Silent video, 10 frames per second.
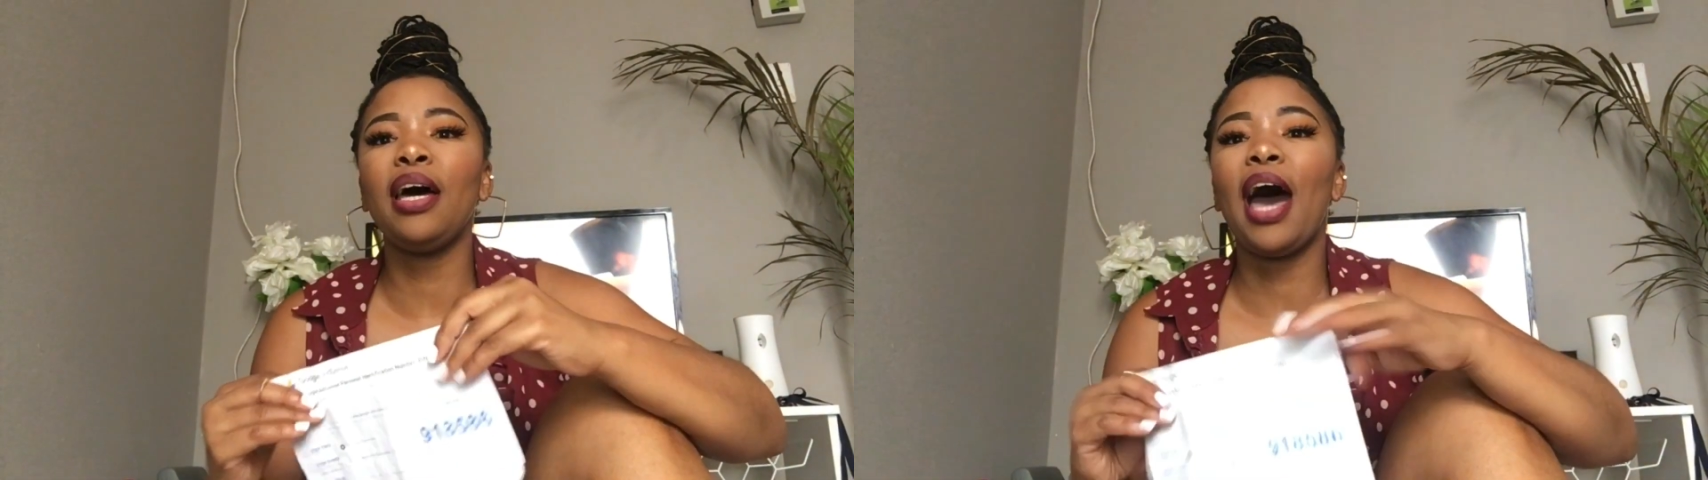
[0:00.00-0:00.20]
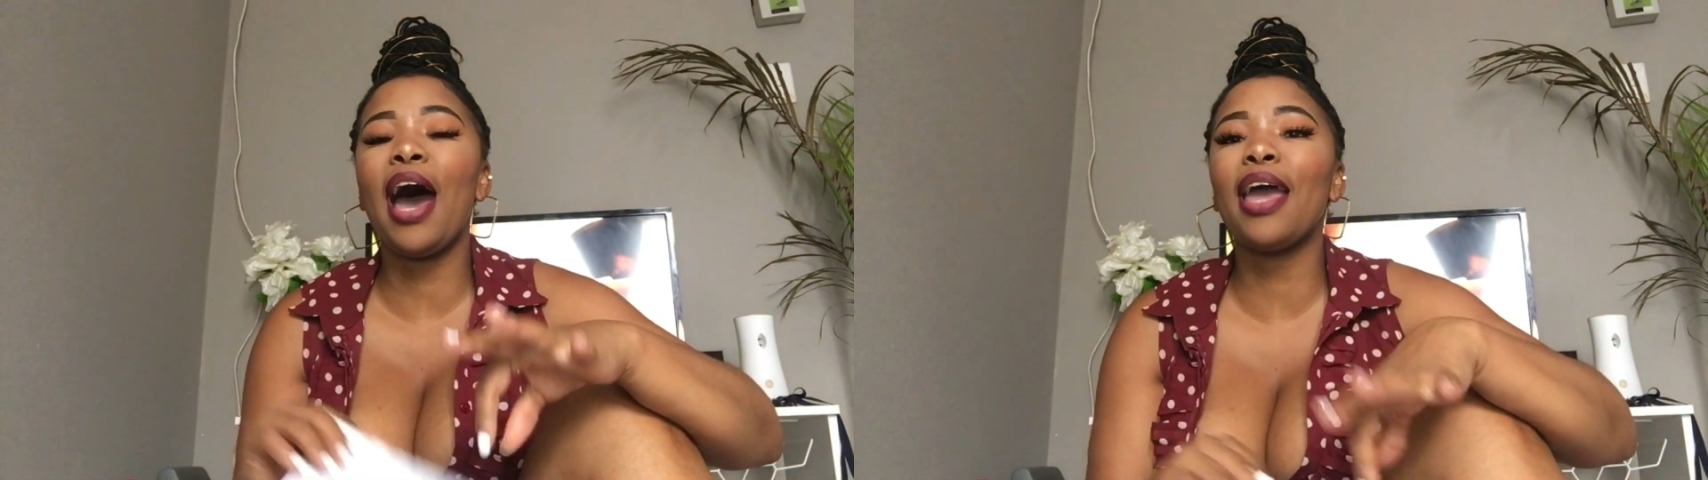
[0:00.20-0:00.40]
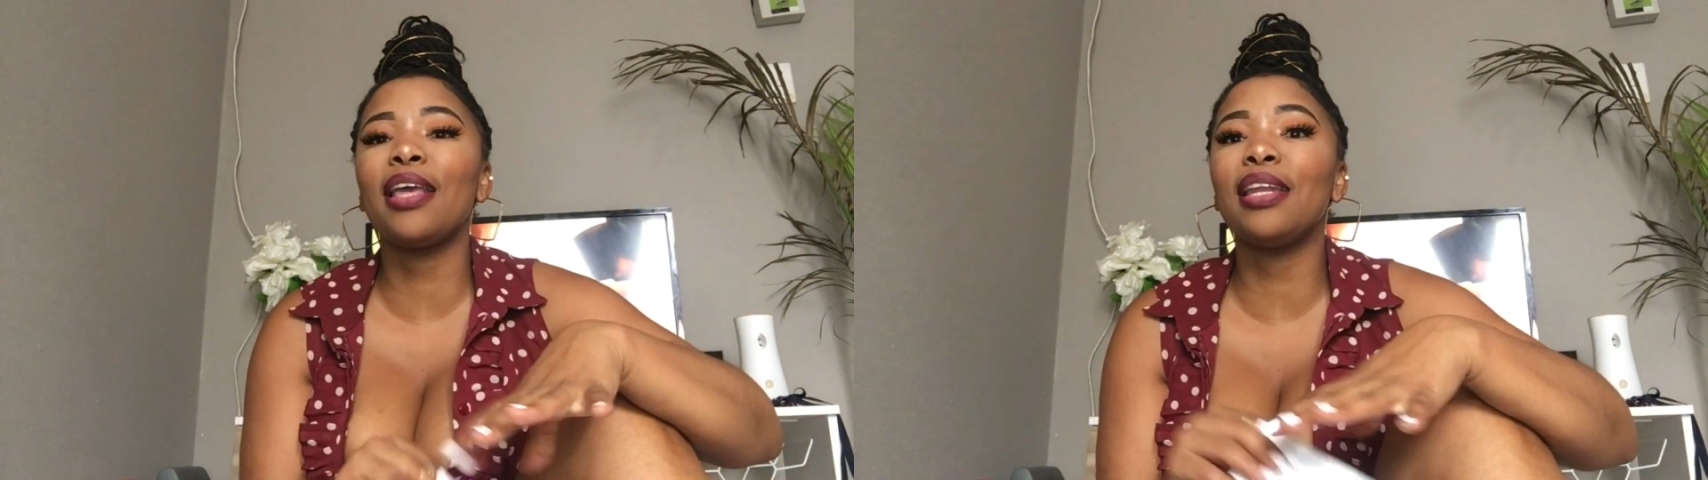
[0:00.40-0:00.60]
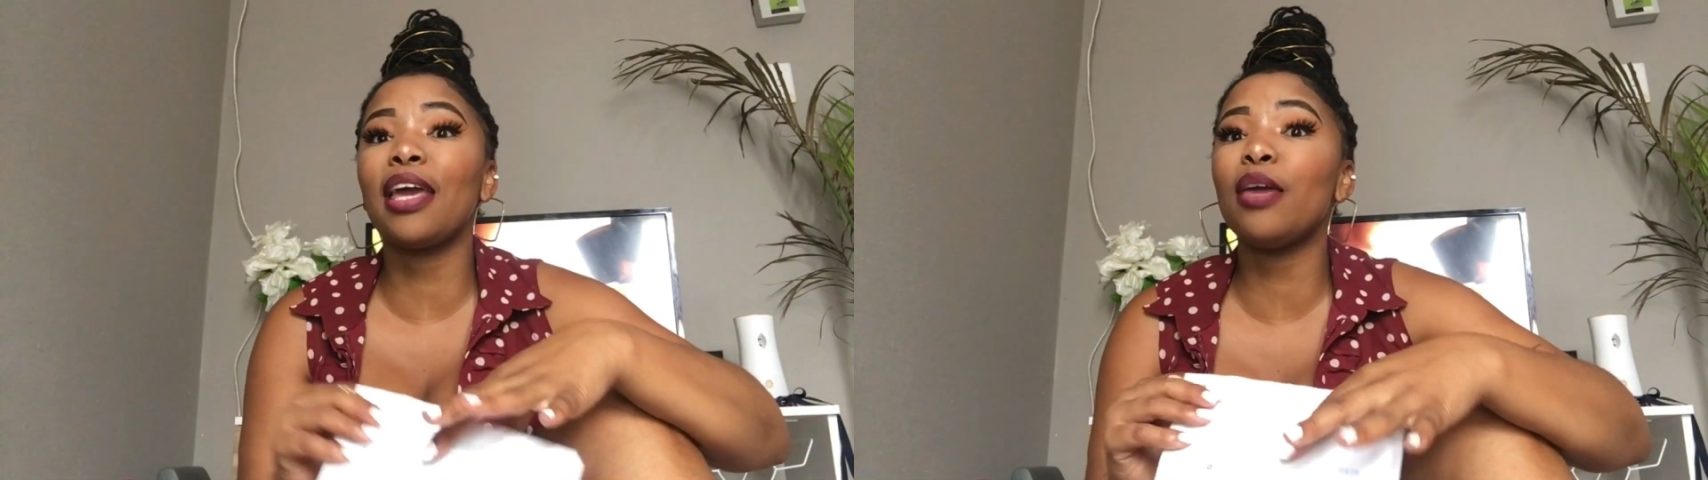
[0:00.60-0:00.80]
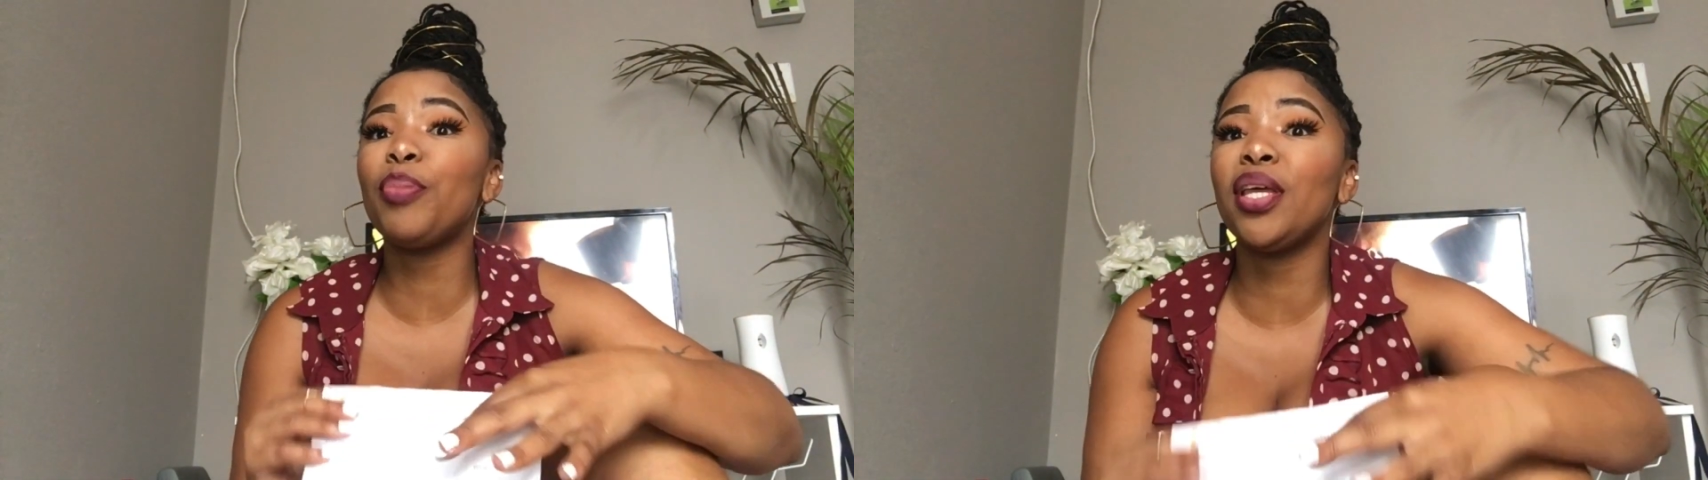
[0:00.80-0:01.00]
I like
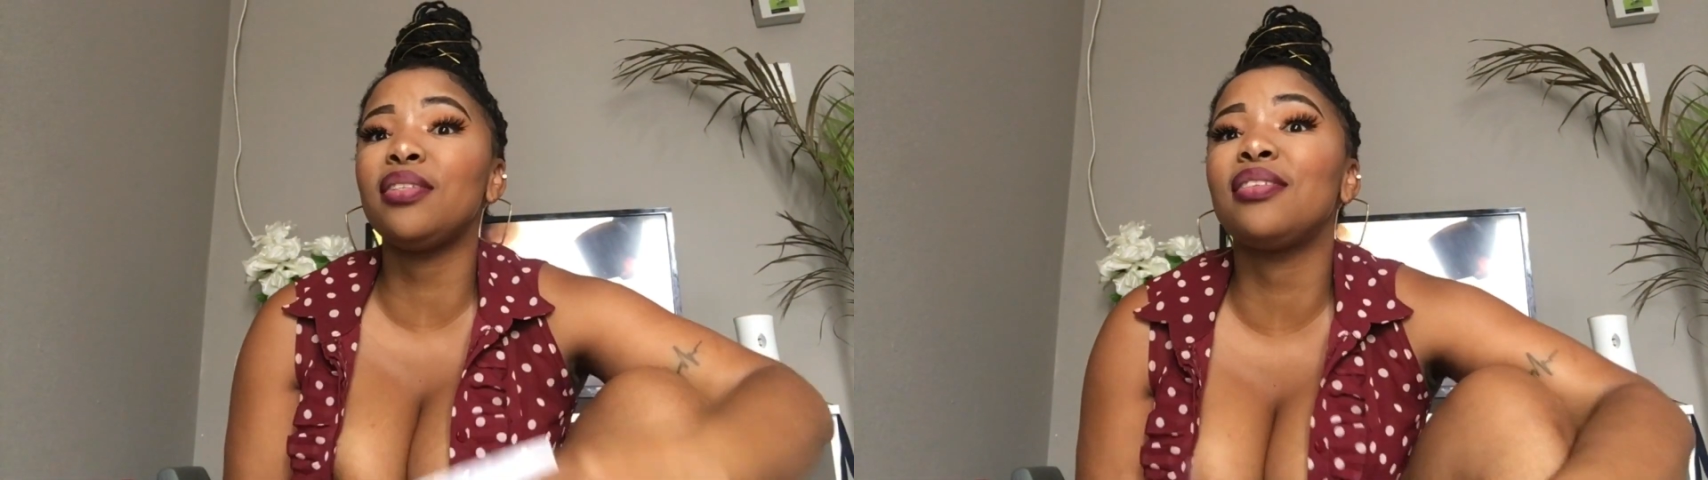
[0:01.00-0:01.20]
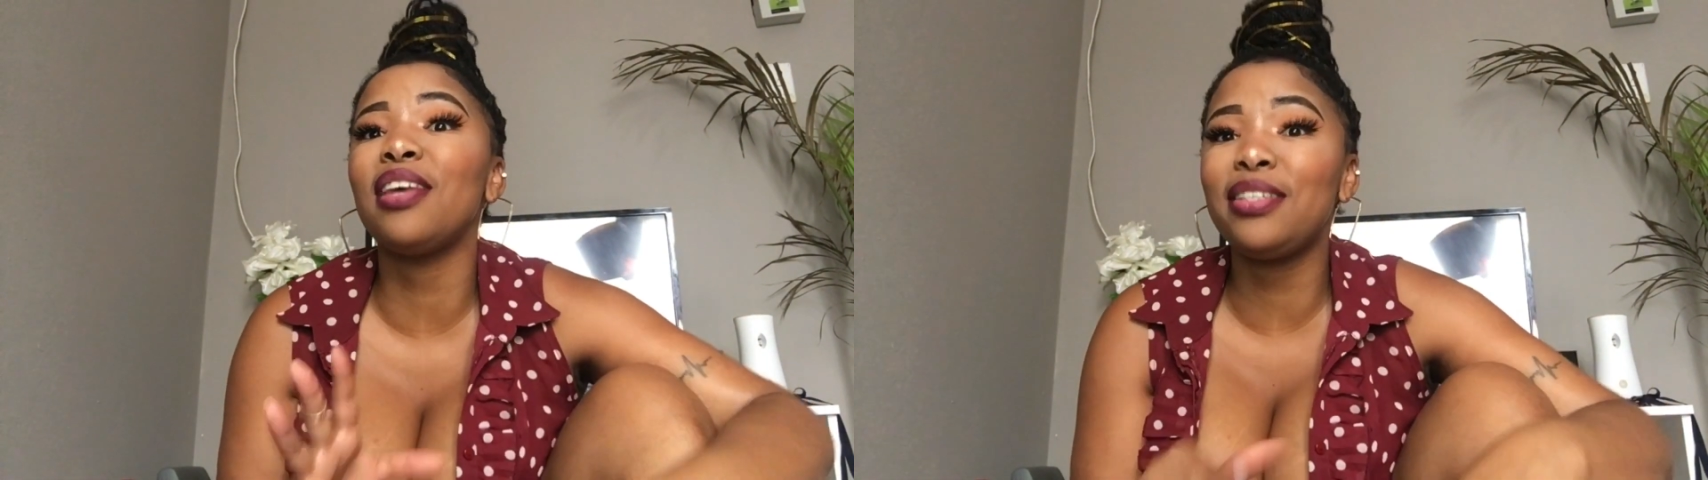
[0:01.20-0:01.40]
the pins, they